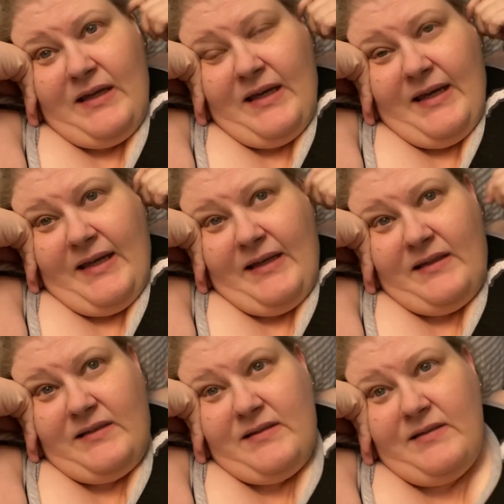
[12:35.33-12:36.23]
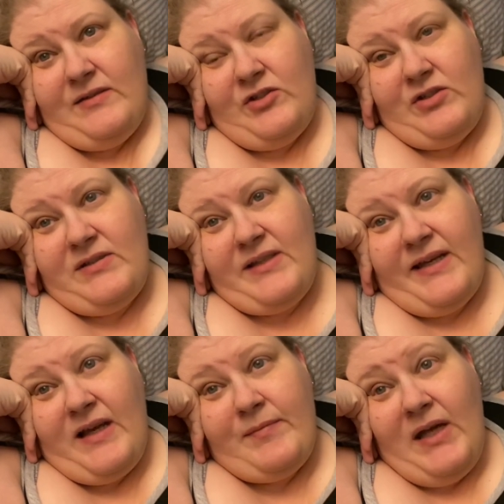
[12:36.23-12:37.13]
And she's
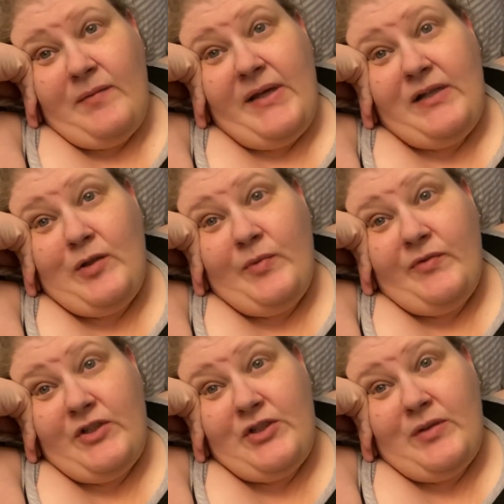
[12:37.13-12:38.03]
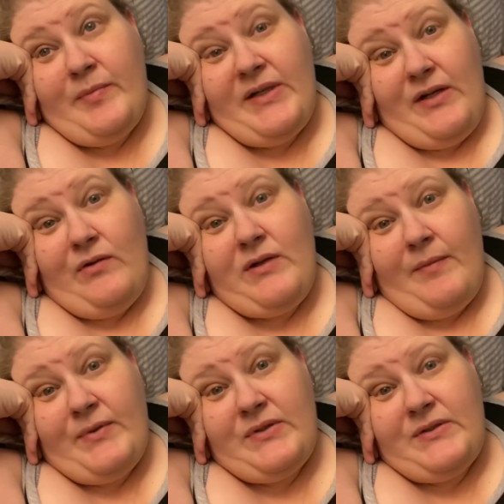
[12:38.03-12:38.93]
like, I'm not a medical professional, but I know
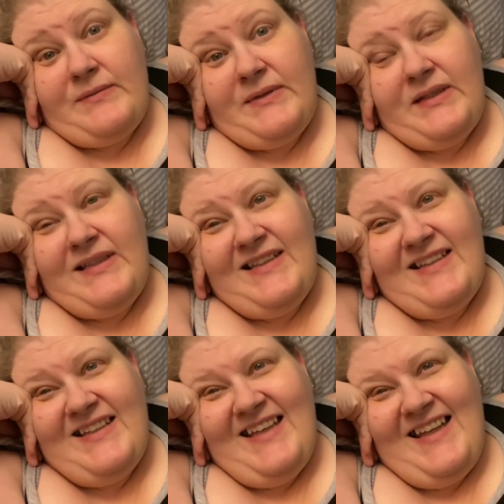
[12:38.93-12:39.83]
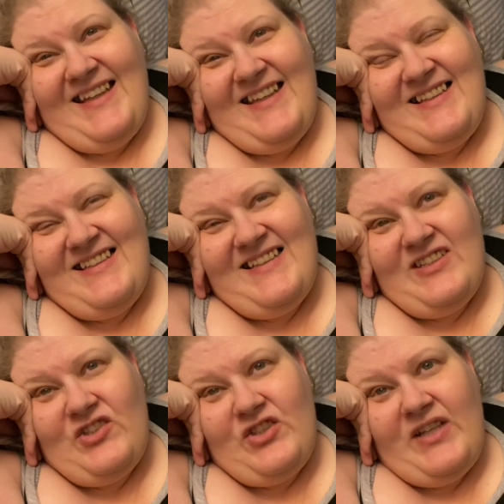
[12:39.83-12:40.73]
numbers. And
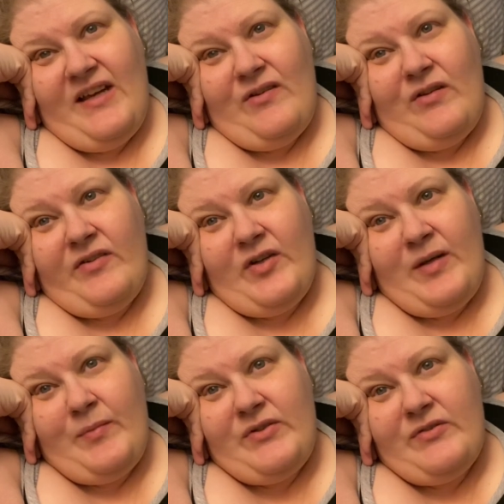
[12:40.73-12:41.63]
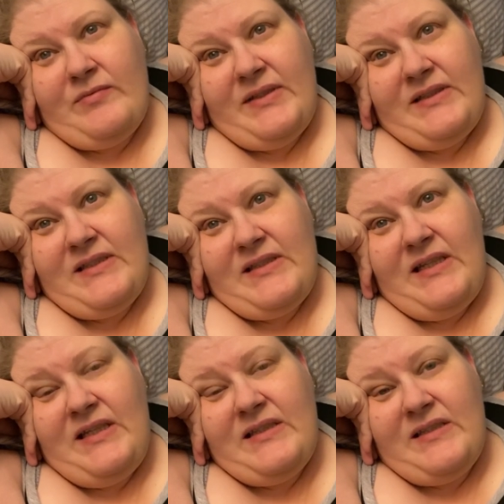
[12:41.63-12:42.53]
she got all of her numbers from like the
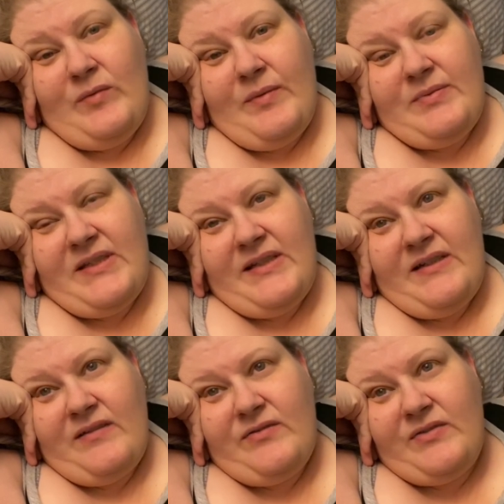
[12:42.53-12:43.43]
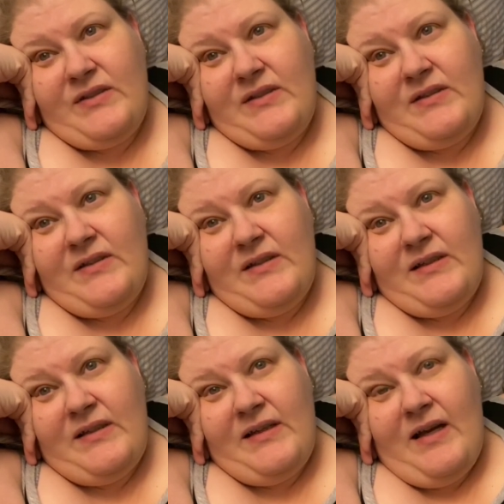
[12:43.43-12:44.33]
CDC website of
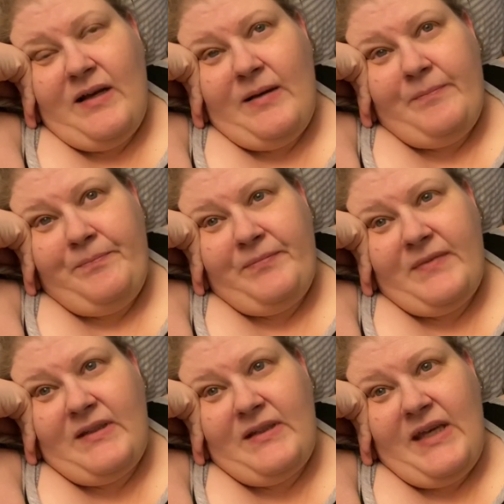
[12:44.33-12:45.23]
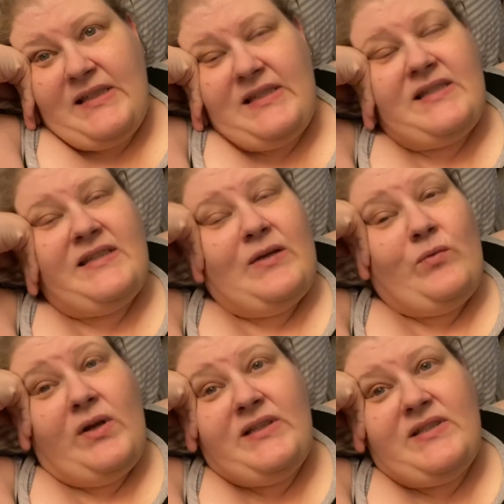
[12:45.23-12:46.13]
um, cases. And I
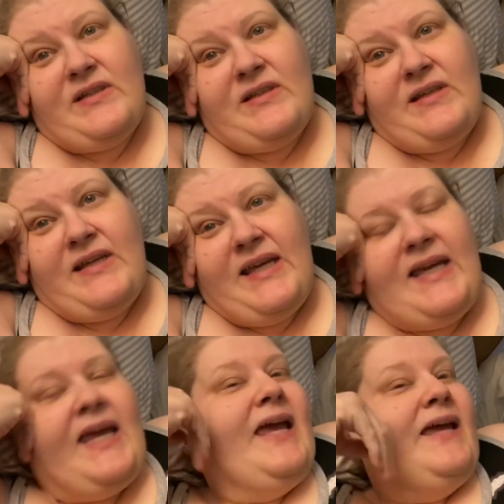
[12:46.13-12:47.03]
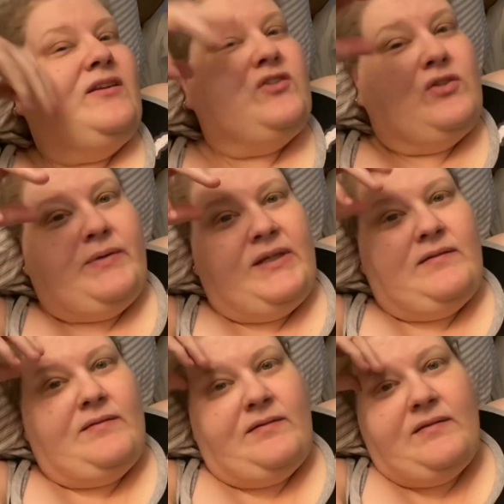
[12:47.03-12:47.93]
wanted to add to it
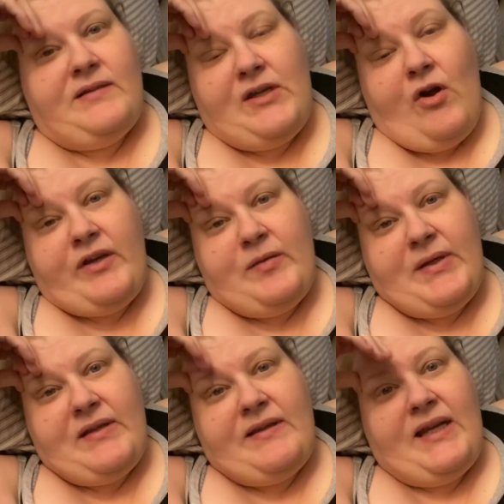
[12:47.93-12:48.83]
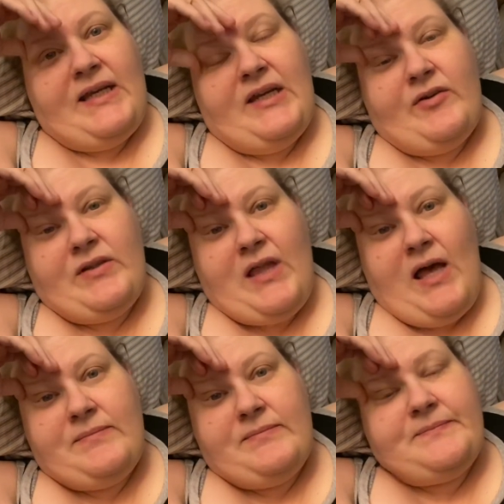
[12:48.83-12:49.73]
the argument that I hear a
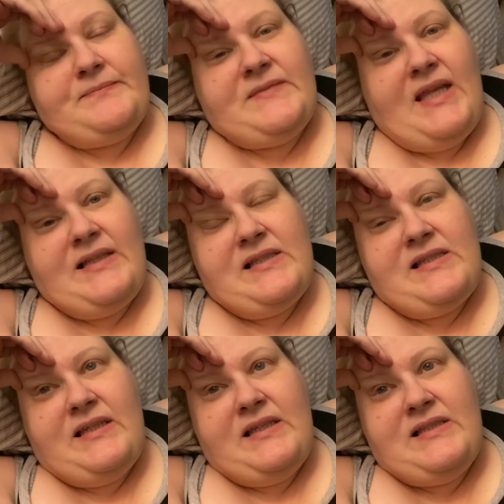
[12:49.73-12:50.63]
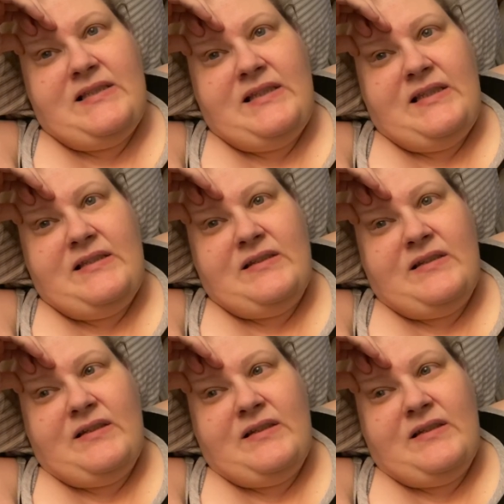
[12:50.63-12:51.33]
lot that the CDC's